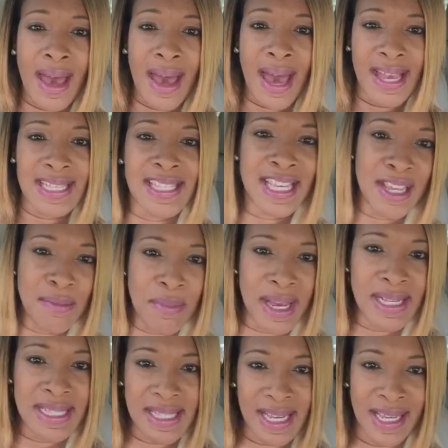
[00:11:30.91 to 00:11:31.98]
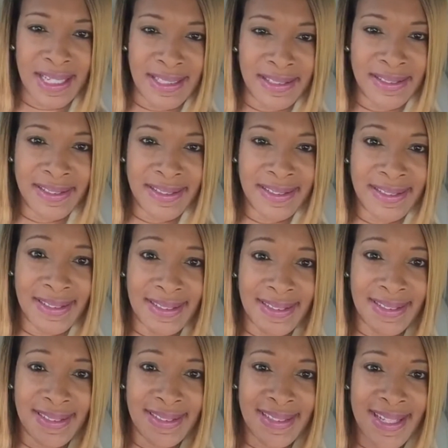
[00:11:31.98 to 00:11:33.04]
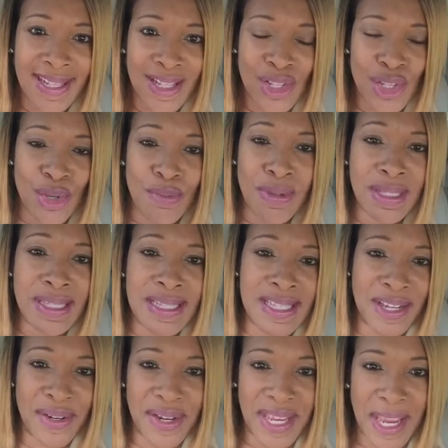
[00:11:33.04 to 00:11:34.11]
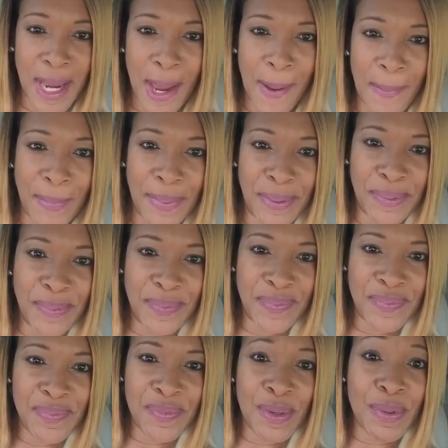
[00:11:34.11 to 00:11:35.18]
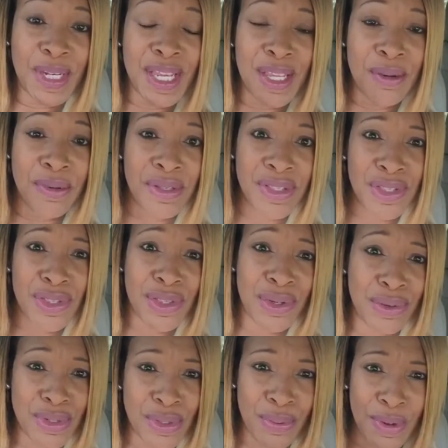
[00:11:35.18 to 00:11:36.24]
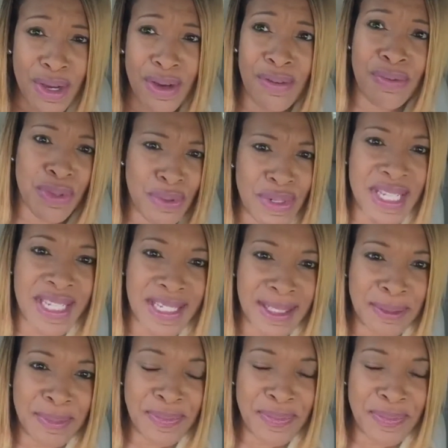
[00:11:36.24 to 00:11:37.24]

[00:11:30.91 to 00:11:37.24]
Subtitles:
I sent my son to military camp when he was 12, 13.